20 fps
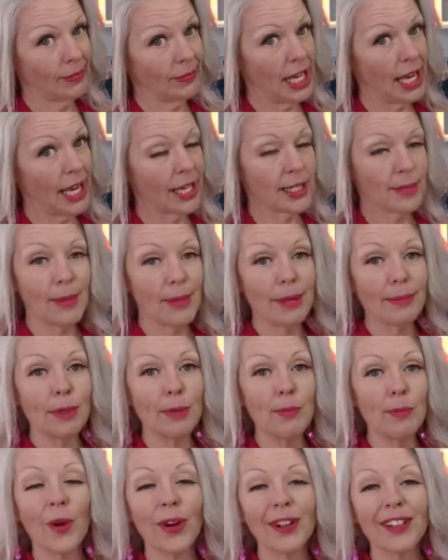it has
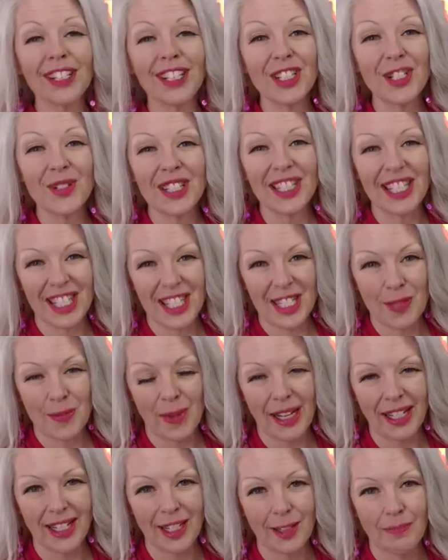maybe more than you
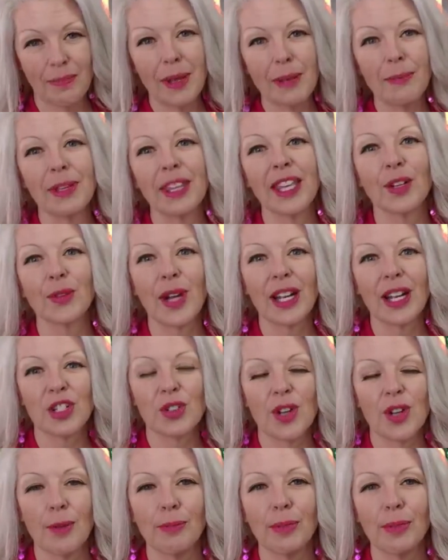anticipated. Maybe that
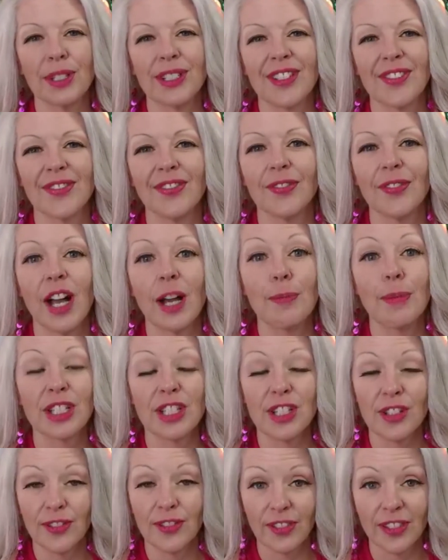restaurant puts a
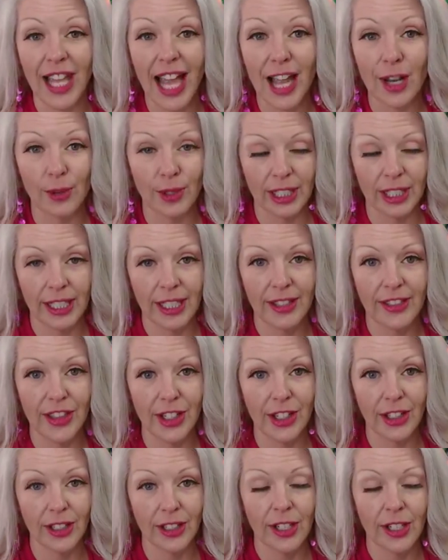bunch of flour in
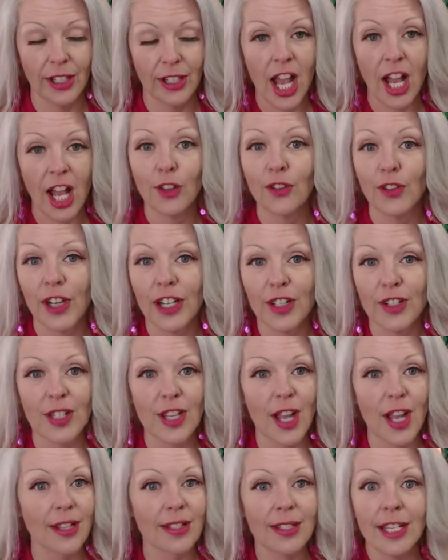their Alfredo
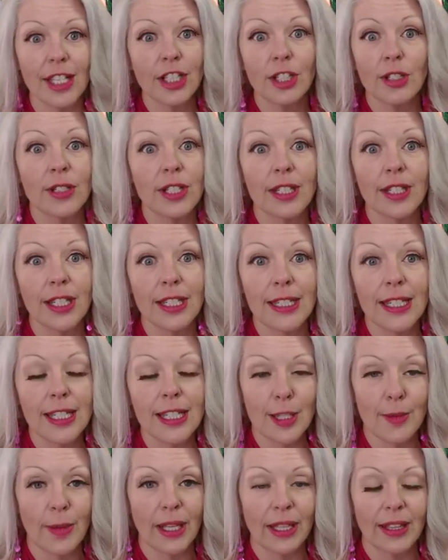sauce and you didn't
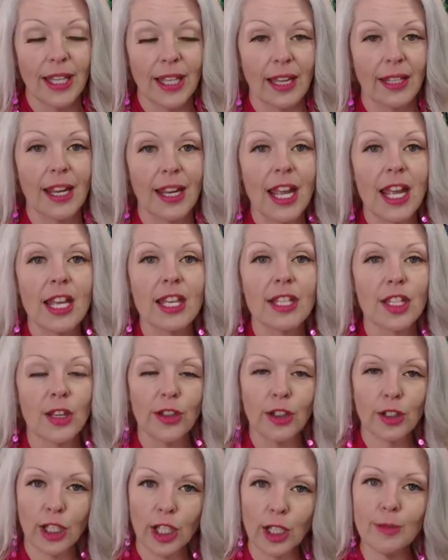anticipate that. So
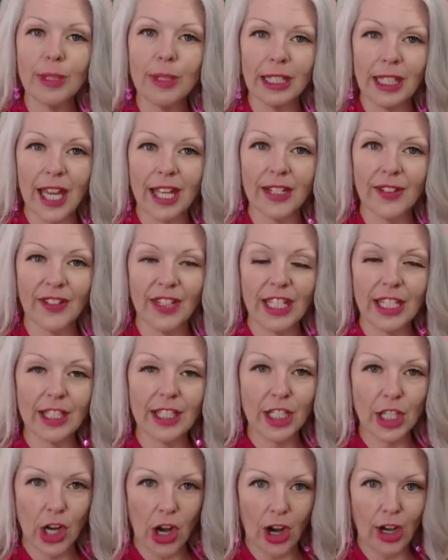there could be a lot of
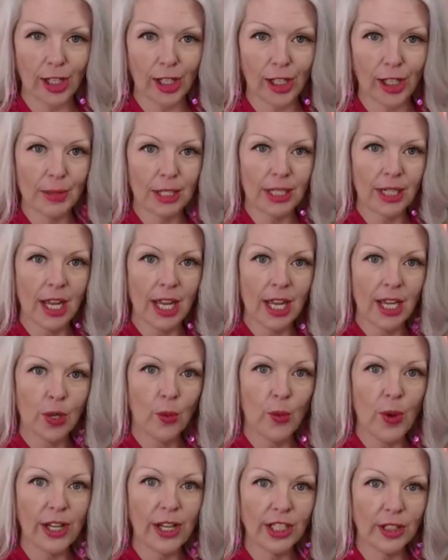hidden carbs
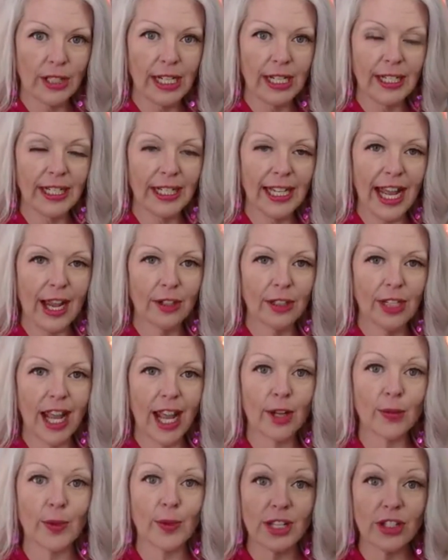when you're eating out
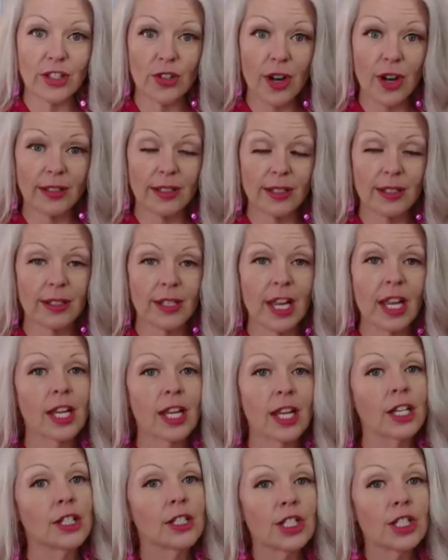at restaurants.
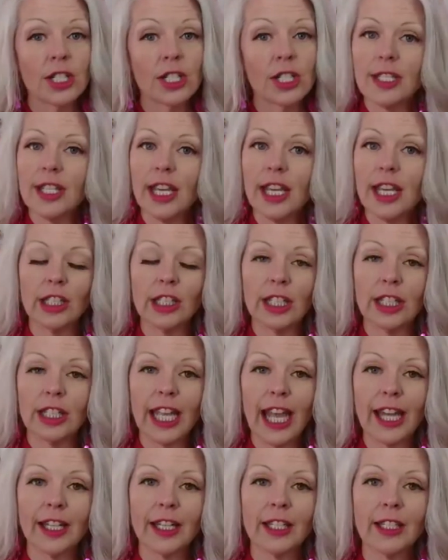Just take a look
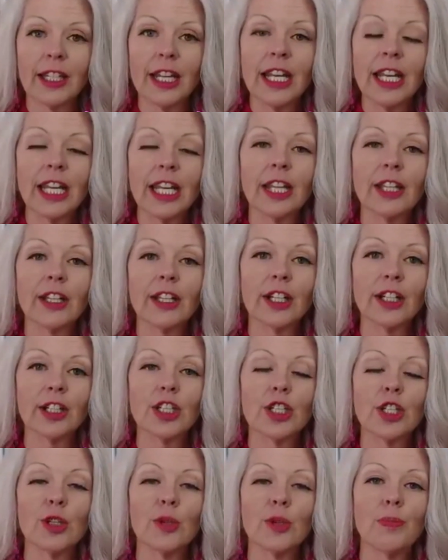at it. Either
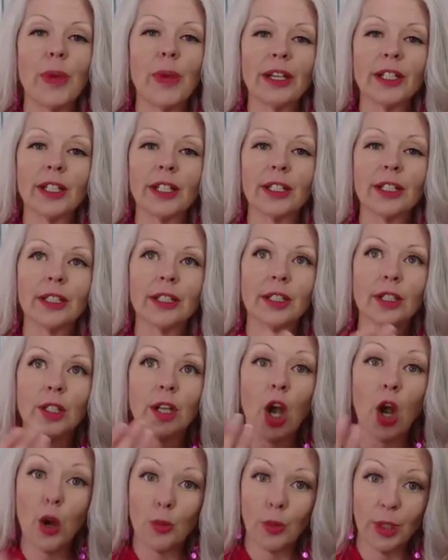do better
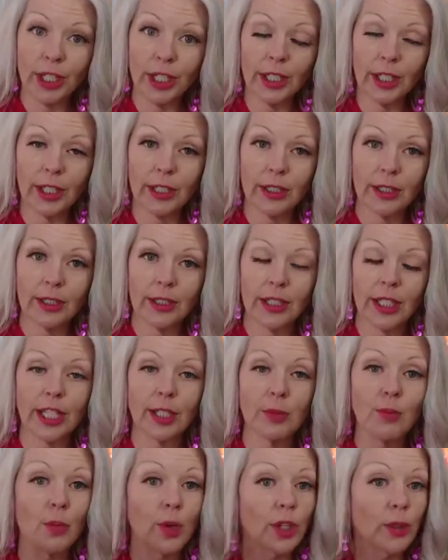homework,
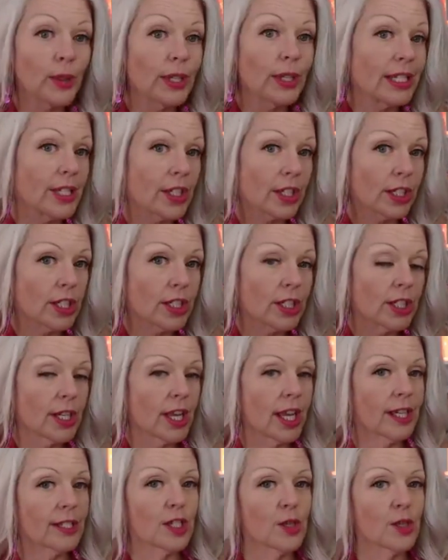like more research
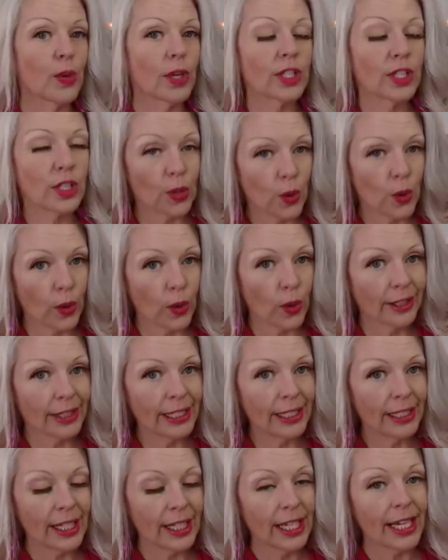as to what you're
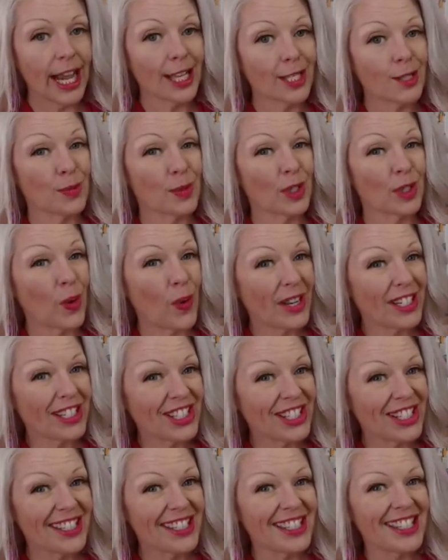ordering, and ask more
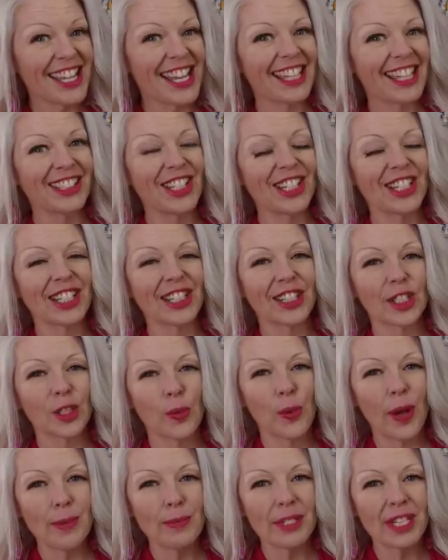questions and look at
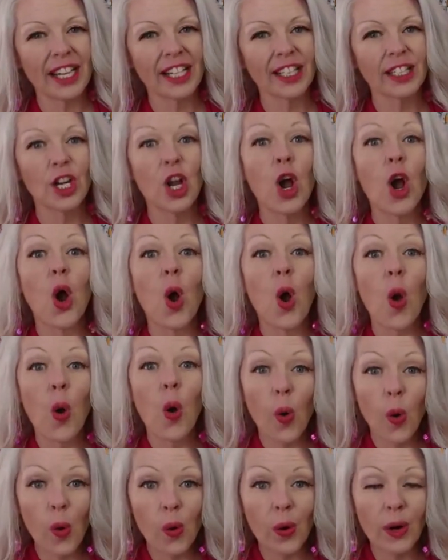their website,
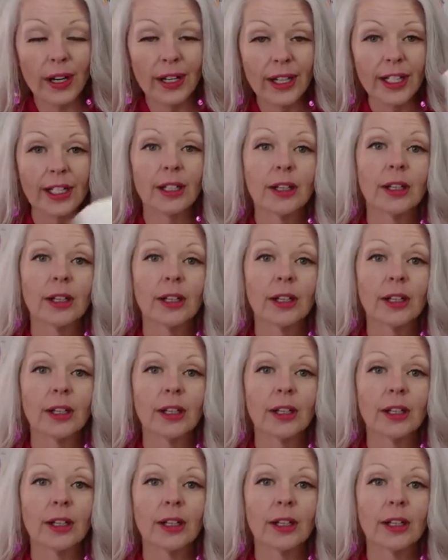or